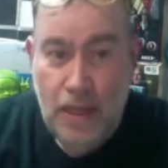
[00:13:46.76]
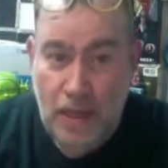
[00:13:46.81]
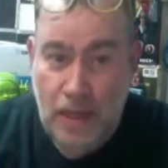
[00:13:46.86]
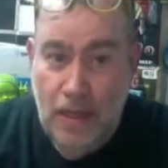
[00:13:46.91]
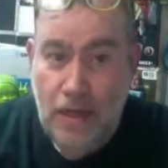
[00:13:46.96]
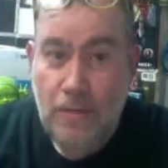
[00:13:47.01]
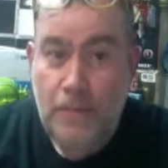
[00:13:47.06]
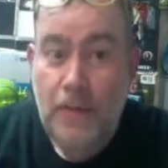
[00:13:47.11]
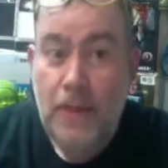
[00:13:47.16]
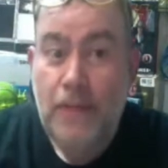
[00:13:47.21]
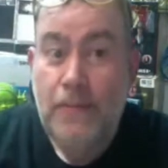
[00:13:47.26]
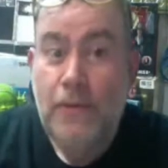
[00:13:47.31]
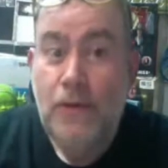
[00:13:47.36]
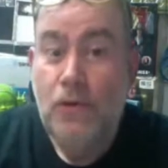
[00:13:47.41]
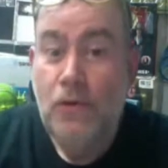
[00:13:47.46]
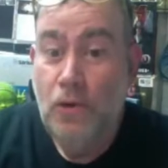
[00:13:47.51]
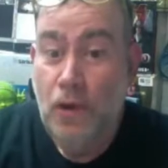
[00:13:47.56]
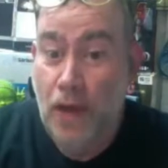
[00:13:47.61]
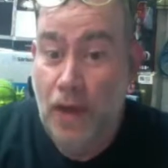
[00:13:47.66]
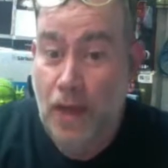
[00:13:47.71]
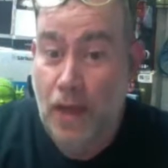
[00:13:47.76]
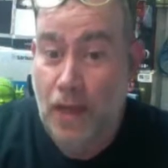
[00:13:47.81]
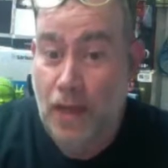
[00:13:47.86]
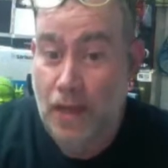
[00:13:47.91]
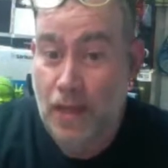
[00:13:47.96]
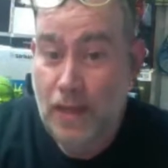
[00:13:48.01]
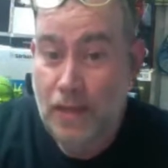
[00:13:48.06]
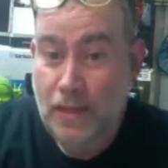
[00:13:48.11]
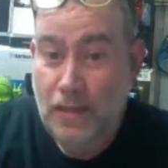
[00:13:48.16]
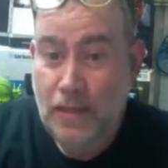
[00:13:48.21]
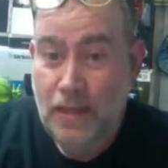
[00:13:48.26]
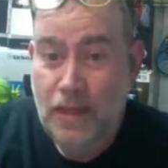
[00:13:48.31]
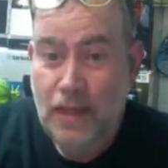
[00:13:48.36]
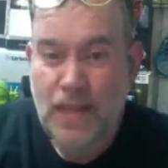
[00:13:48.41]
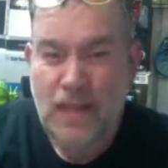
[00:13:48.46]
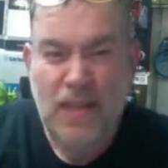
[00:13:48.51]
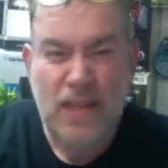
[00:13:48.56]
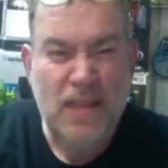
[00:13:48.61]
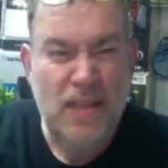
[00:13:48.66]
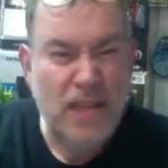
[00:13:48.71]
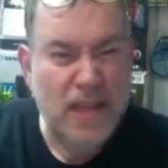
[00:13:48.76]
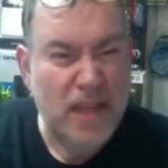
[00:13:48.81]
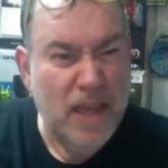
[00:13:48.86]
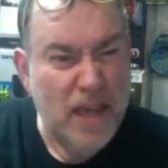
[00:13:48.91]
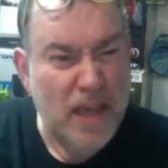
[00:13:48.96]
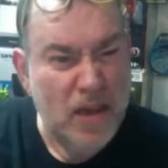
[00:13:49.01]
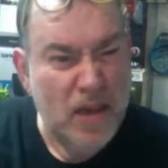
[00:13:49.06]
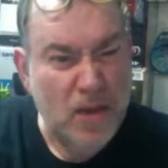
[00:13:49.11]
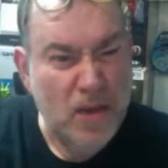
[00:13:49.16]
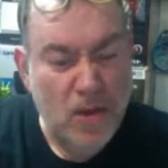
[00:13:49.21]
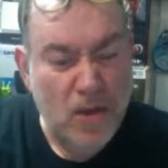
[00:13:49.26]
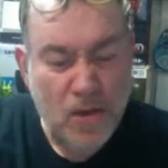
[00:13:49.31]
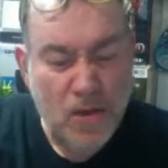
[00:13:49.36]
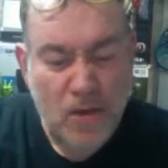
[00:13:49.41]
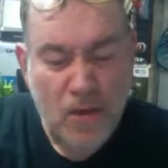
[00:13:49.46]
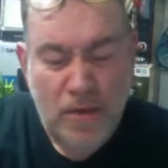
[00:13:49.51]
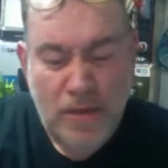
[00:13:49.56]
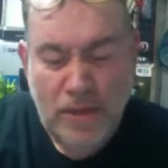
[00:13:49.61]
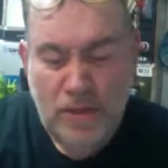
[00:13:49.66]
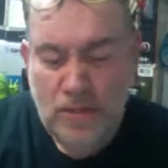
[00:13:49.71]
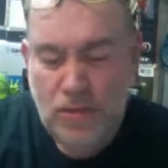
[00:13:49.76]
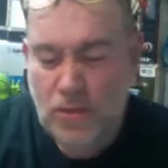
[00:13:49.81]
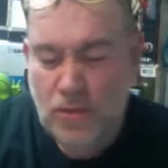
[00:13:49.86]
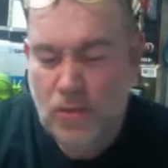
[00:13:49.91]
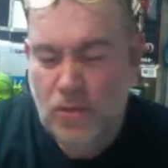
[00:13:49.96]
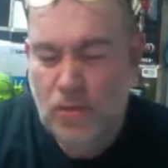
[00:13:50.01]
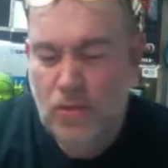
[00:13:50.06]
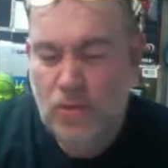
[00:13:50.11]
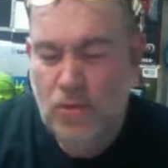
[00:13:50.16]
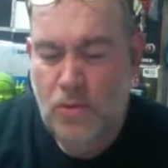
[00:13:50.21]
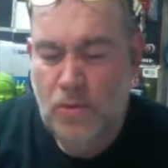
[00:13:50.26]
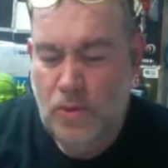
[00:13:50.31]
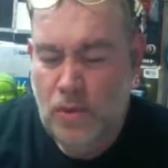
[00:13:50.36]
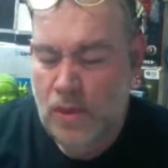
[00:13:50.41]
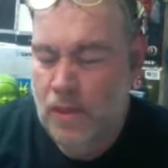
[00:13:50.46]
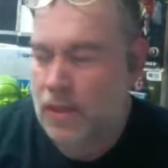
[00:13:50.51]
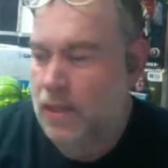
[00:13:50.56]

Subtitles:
And a baby cried. And in the ghetto, that's cool.